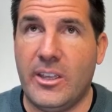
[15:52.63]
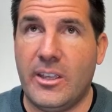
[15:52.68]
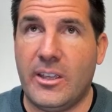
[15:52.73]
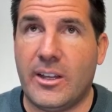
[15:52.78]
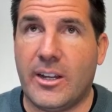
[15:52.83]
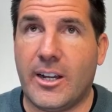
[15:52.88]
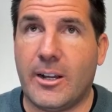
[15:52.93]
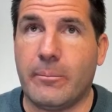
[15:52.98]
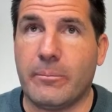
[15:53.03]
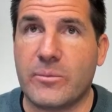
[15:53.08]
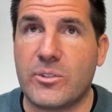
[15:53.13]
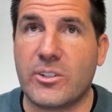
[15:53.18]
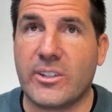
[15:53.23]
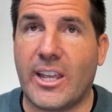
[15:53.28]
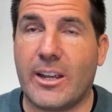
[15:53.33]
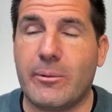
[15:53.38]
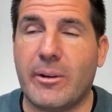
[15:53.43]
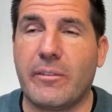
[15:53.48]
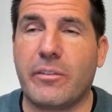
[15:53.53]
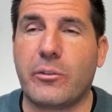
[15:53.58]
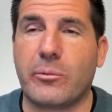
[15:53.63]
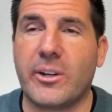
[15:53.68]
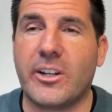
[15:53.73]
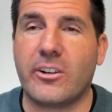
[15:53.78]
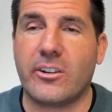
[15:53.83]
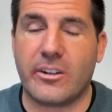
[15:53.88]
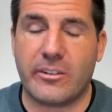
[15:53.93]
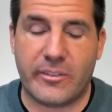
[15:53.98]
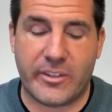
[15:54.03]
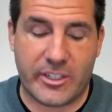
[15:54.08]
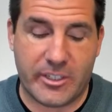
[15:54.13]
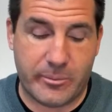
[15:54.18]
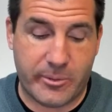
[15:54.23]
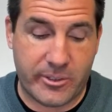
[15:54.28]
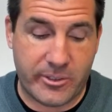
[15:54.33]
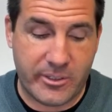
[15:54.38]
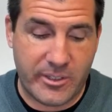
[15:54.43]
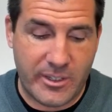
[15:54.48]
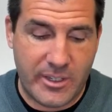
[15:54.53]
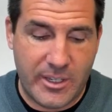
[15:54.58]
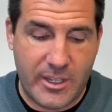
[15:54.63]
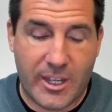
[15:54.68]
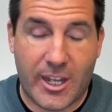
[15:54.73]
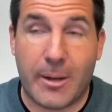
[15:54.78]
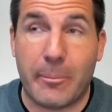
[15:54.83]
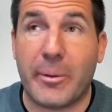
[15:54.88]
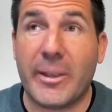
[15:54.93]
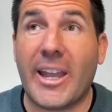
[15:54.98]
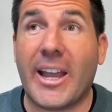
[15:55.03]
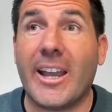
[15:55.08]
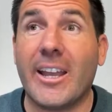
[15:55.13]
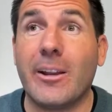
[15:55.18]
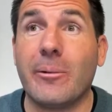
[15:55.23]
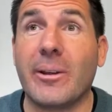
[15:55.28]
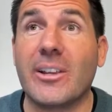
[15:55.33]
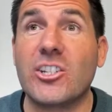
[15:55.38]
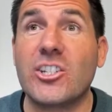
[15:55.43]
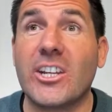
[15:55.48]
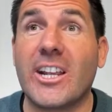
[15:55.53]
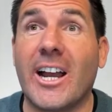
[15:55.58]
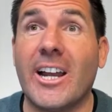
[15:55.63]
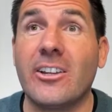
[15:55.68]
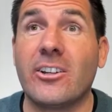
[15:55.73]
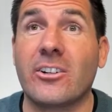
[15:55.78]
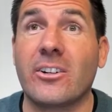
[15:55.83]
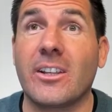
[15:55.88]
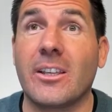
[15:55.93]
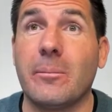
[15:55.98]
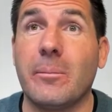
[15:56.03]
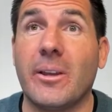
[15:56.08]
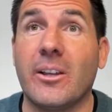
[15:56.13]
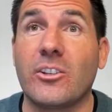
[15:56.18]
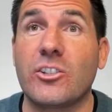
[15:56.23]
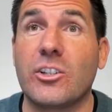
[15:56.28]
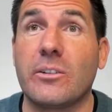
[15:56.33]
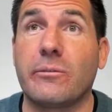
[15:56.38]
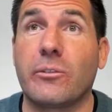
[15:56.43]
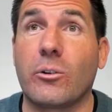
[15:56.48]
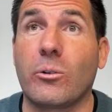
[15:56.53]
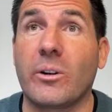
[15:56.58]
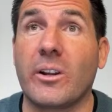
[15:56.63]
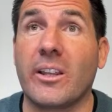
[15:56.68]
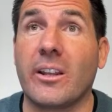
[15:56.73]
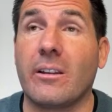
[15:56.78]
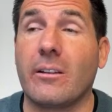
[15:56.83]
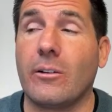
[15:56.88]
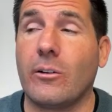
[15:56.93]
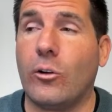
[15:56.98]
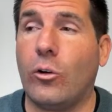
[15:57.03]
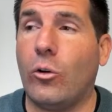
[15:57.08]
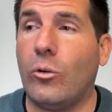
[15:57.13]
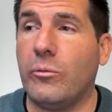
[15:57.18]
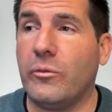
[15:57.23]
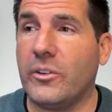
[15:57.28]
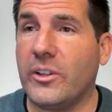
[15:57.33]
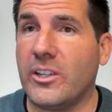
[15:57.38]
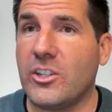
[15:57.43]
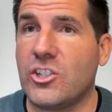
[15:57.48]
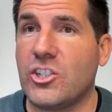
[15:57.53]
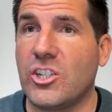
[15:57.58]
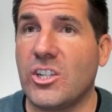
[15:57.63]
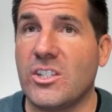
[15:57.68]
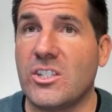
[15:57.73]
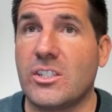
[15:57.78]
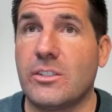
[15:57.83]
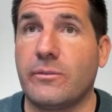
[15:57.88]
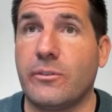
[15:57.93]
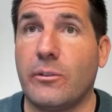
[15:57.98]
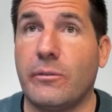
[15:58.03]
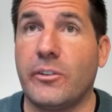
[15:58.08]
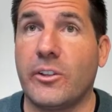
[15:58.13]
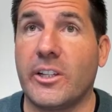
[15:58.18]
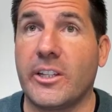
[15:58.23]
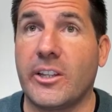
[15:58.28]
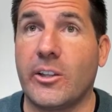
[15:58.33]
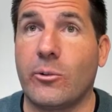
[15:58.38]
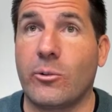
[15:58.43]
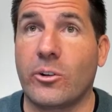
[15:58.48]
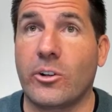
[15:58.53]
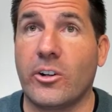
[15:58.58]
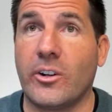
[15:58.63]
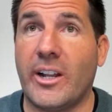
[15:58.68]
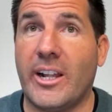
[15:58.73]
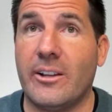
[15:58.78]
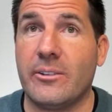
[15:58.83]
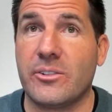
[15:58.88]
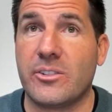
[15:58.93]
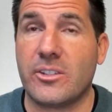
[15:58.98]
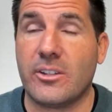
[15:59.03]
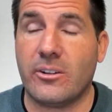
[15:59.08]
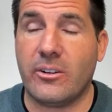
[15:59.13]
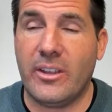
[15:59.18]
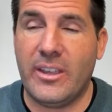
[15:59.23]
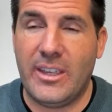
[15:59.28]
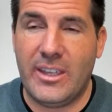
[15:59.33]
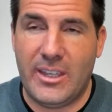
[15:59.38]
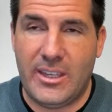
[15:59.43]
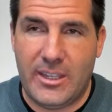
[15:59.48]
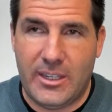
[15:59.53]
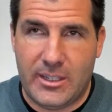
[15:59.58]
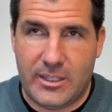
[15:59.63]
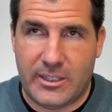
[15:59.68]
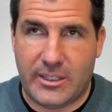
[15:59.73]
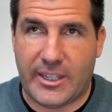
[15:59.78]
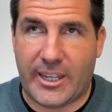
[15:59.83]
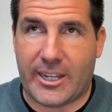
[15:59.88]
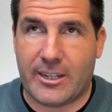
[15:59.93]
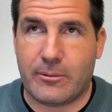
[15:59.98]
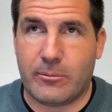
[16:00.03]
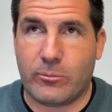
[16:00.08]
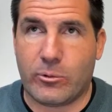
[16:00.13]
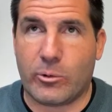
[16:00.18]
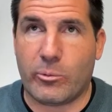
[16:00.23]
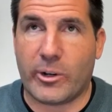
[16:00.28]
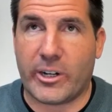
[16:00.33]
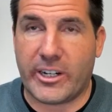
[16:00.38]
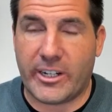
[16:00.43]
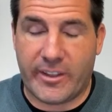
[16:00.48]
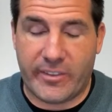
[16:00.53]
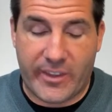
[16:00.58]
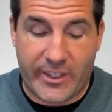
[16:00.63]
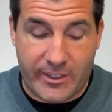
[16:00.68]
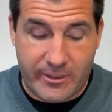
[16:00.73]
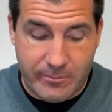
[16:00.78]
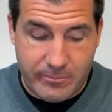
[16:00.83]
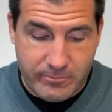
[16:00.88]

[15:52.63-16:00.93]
Um, so yeah, we have three hundred available. Um, but yeah, anyway, she got your email. She forwarded it. Hopefully she's fulfilling the order now. So yeah, we're working on that.